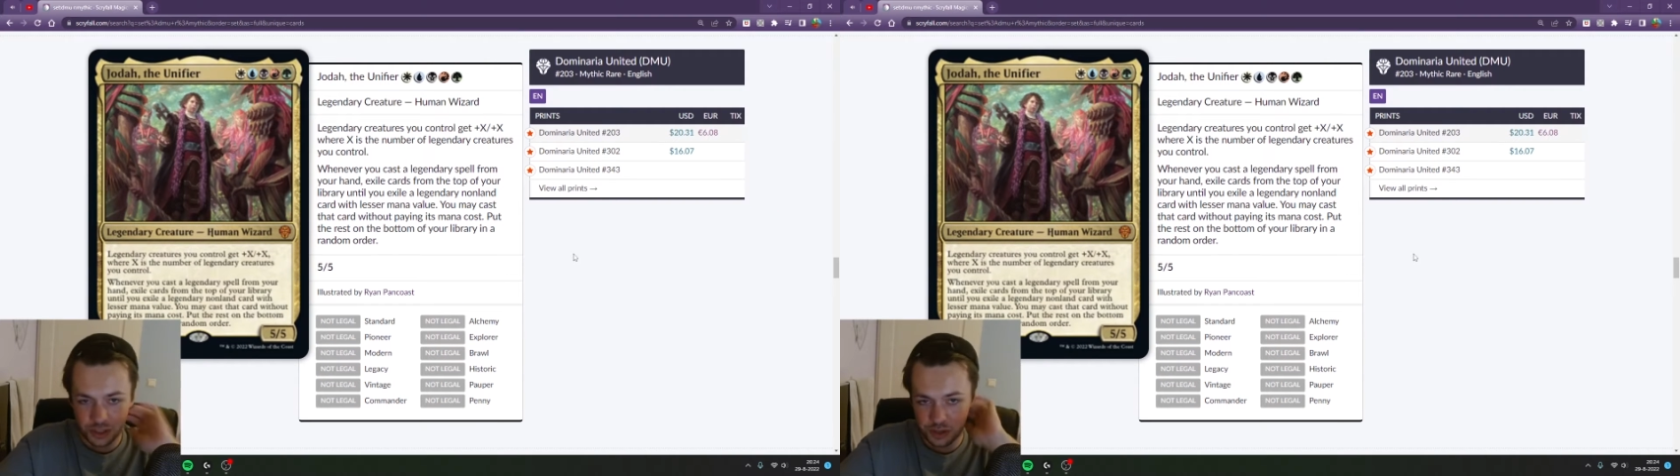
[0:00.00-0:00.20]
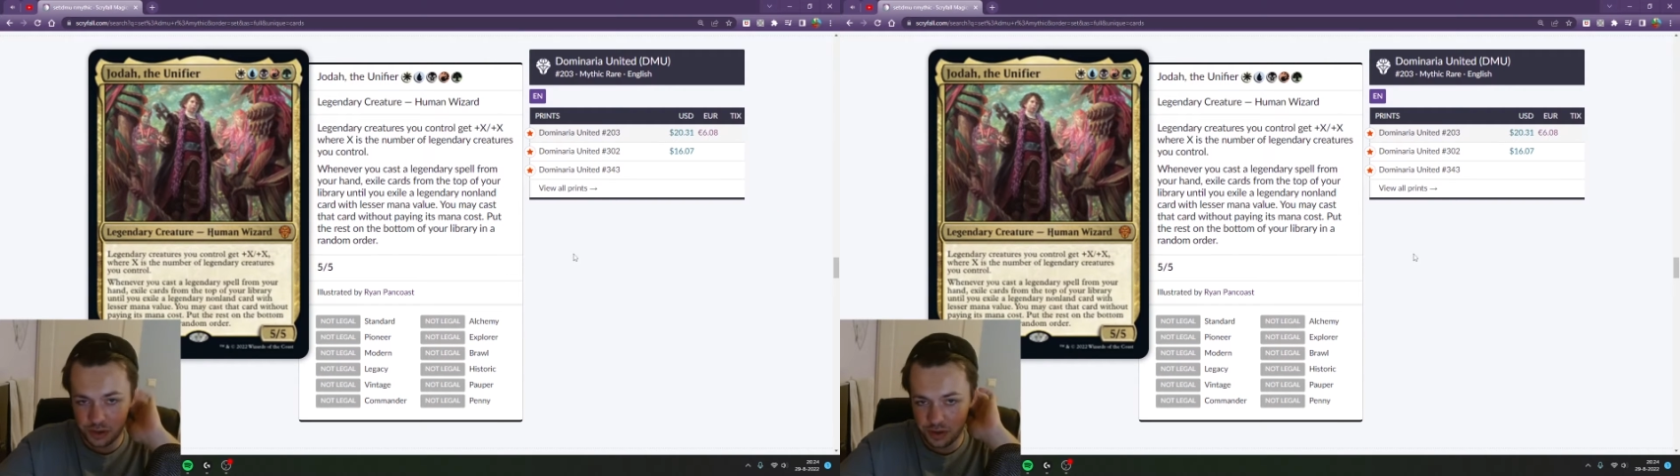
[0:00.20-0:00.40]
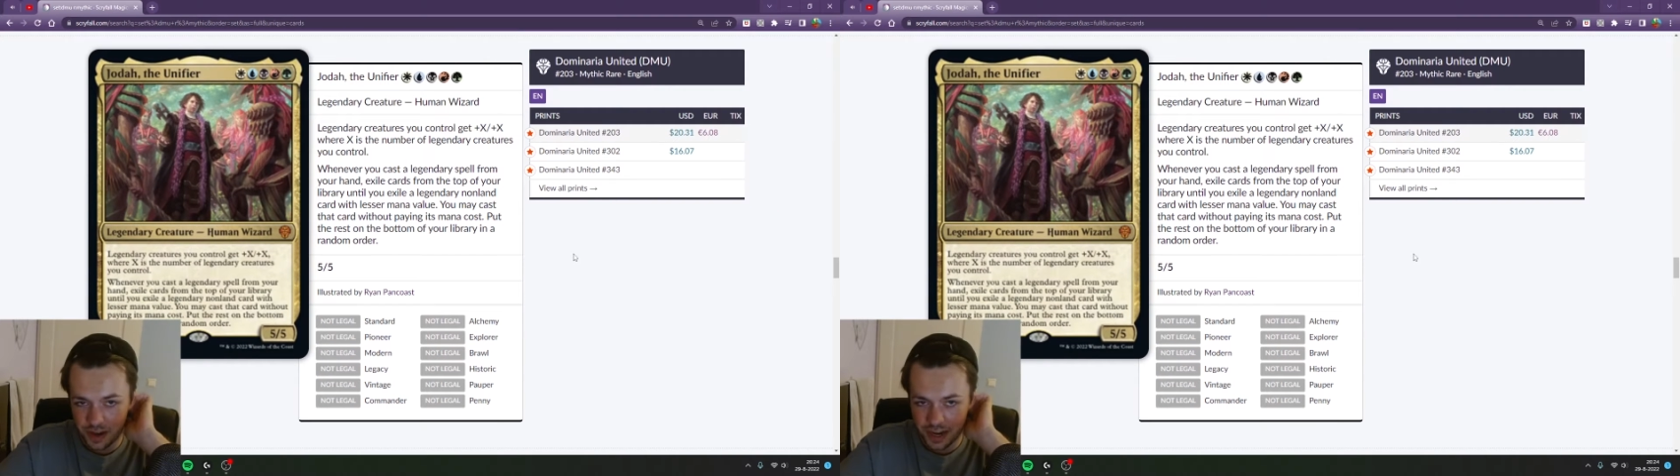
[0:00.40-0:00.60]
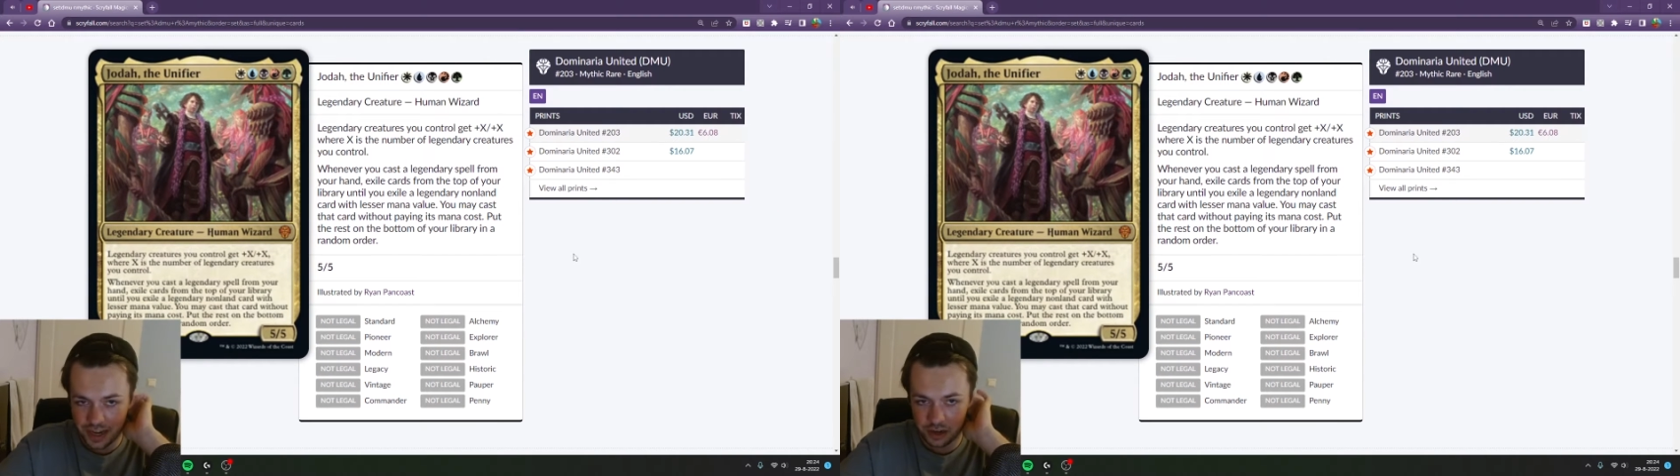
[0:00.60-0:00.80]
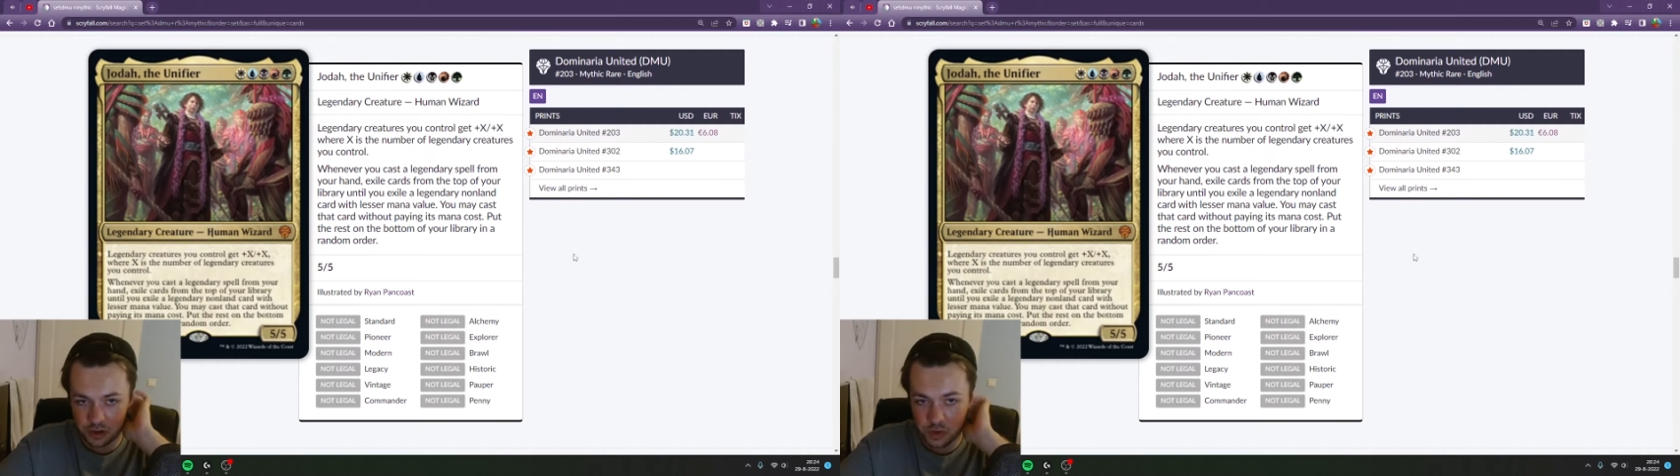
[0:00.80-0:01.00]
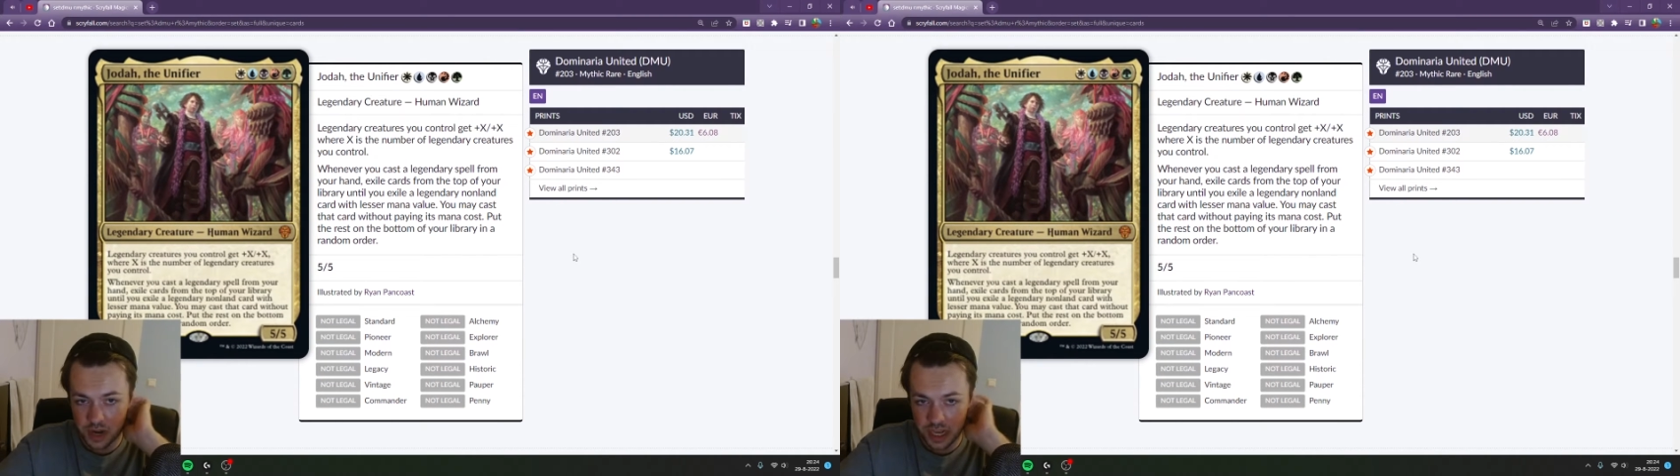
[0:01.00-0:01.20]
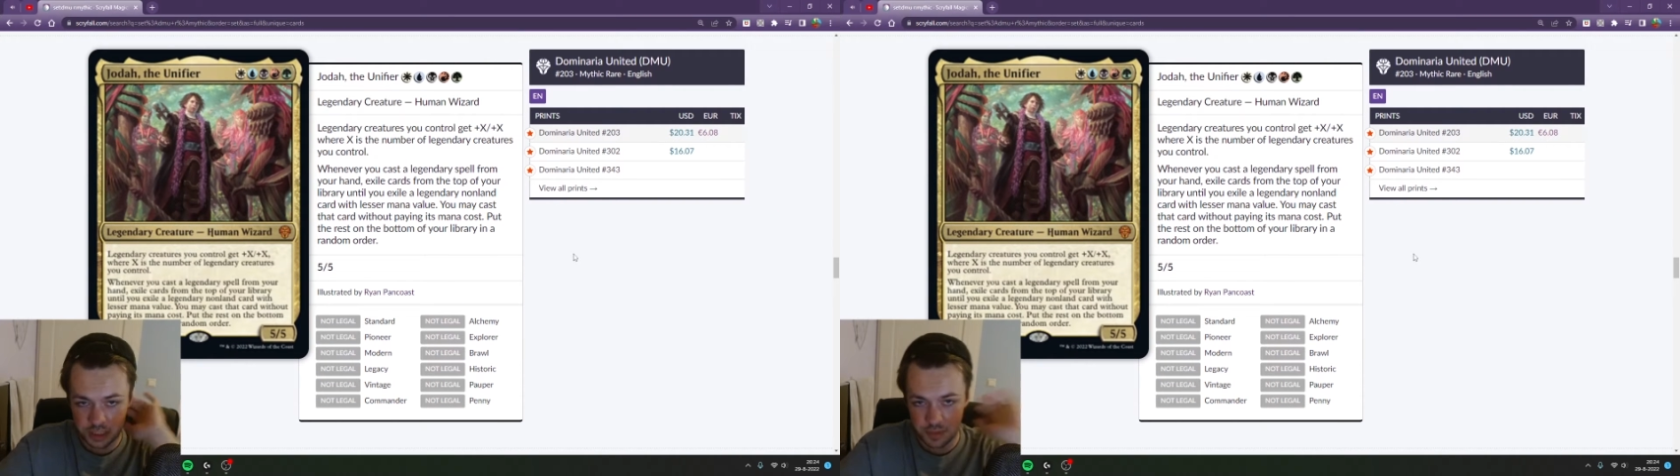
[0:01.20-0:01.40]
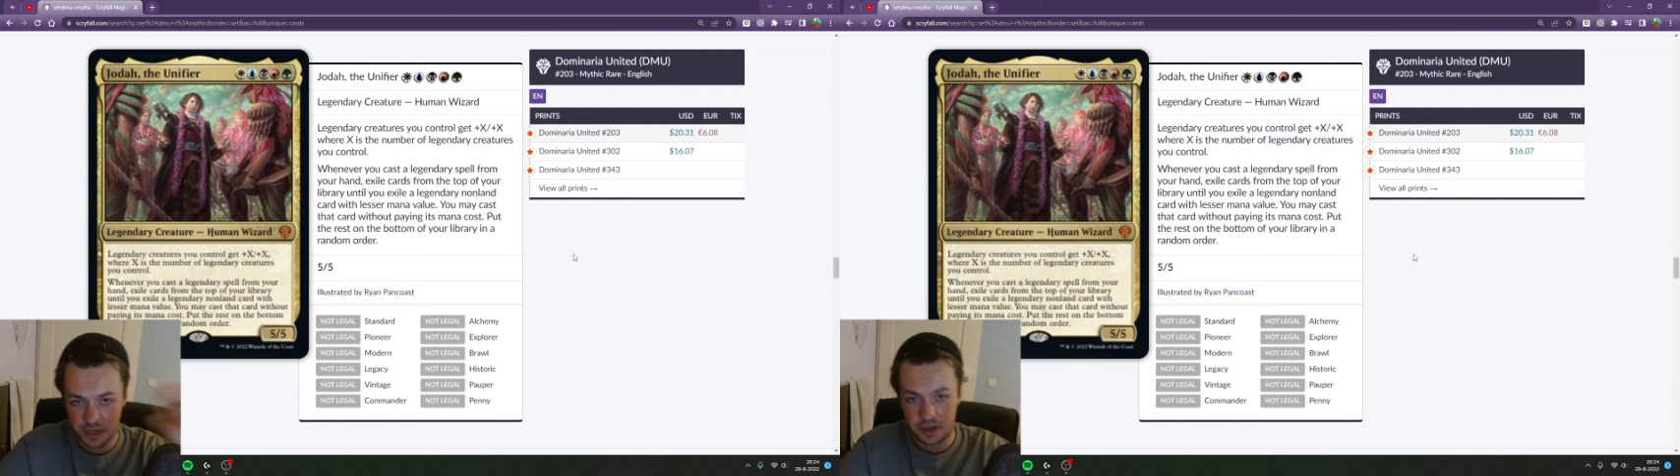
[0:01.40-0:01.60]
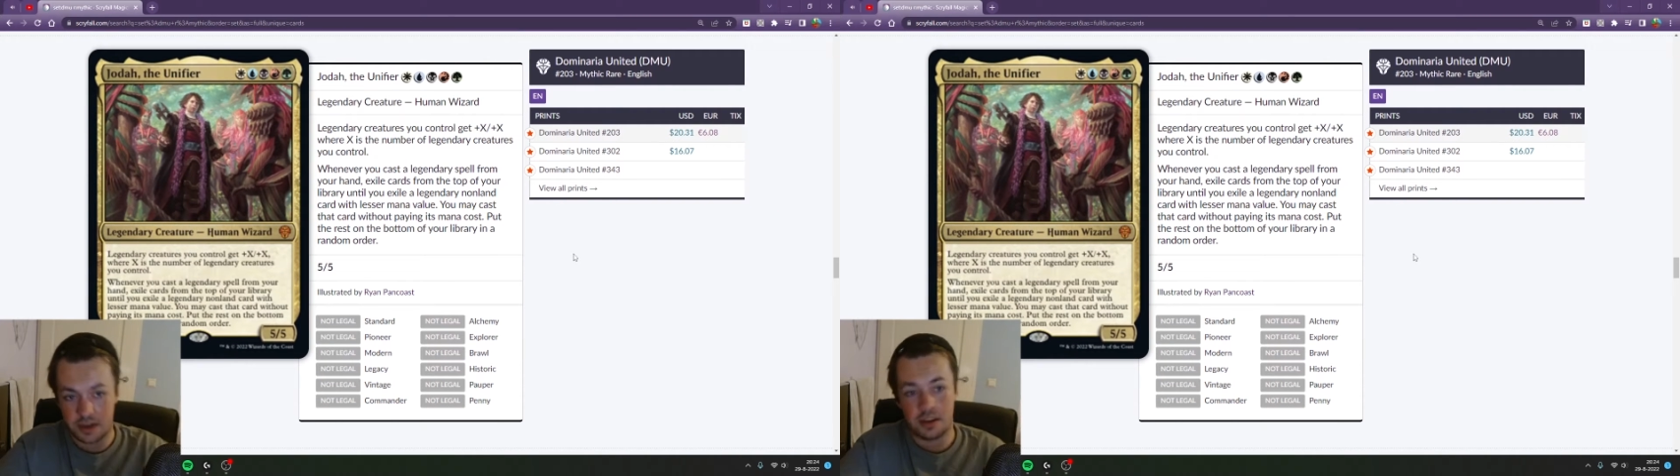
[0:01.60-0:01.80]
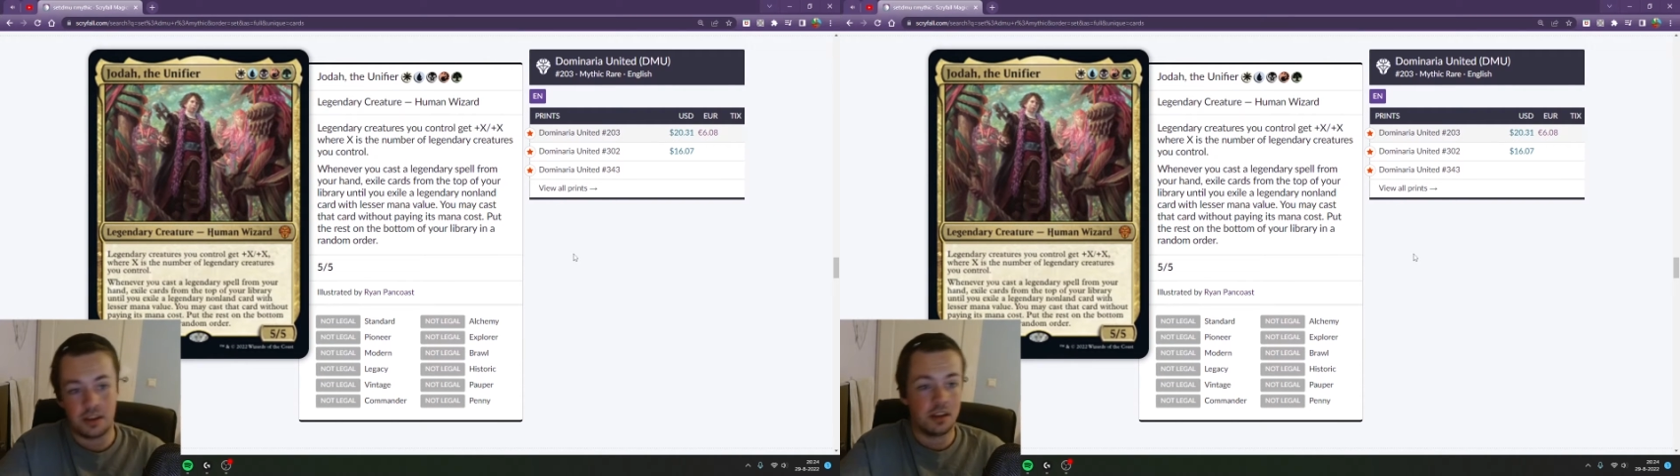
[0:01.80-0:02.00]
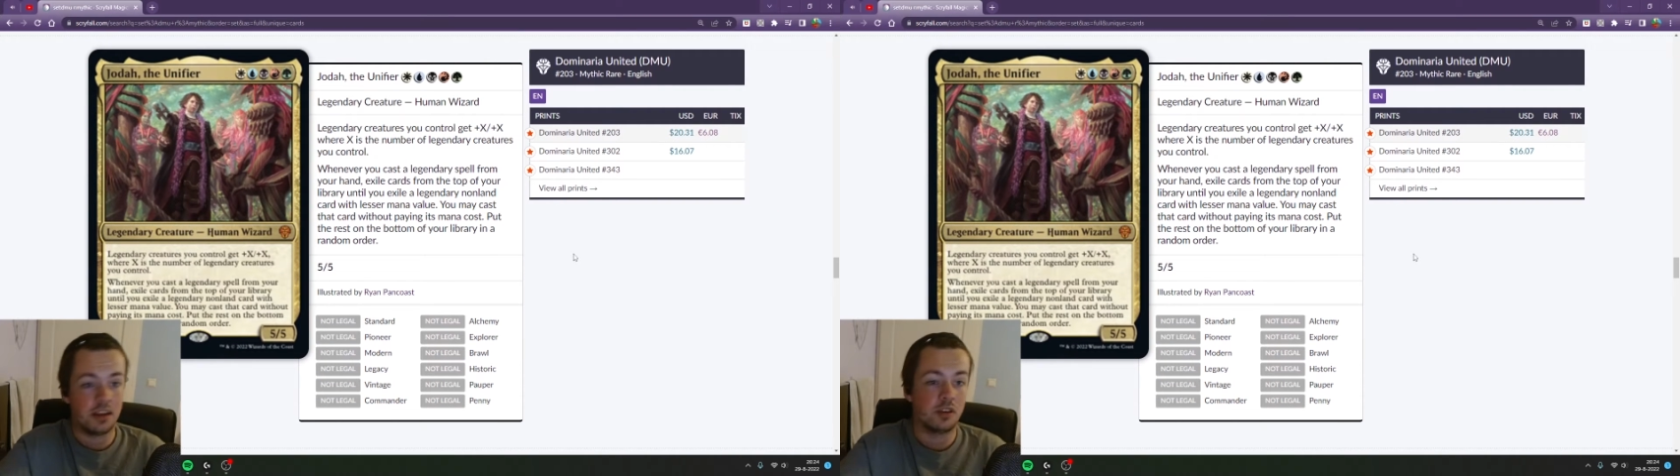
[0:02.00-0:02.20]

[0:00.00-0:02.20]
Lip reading: Unifier, who has been